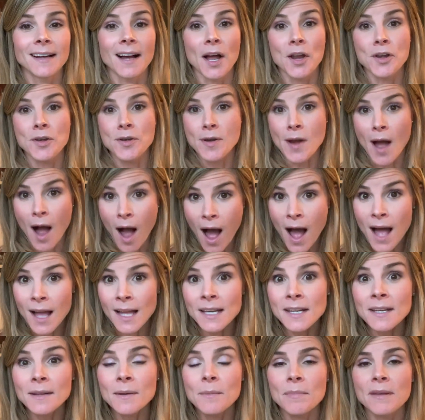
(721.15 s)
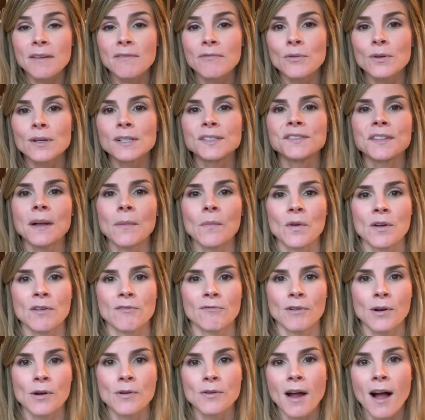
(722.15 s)
a nod before someone
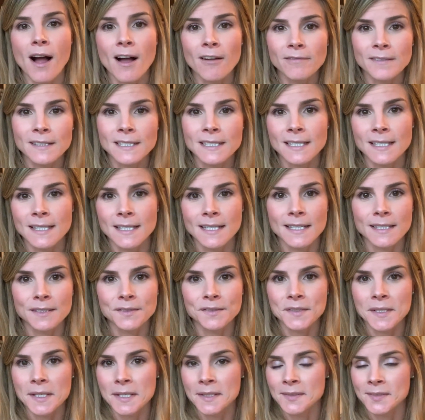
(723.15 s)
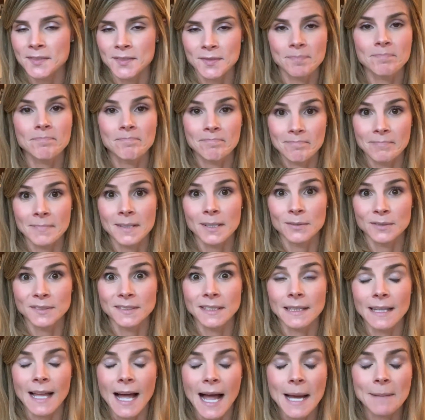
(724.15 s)
rode off into the distance, that was a
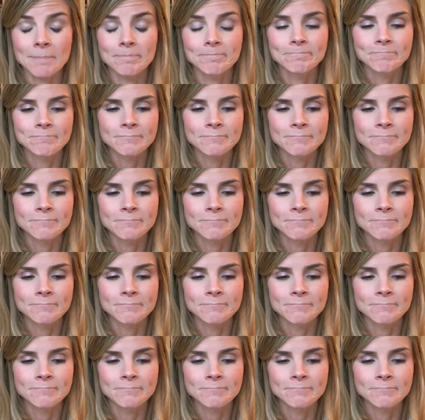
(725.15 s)
lot.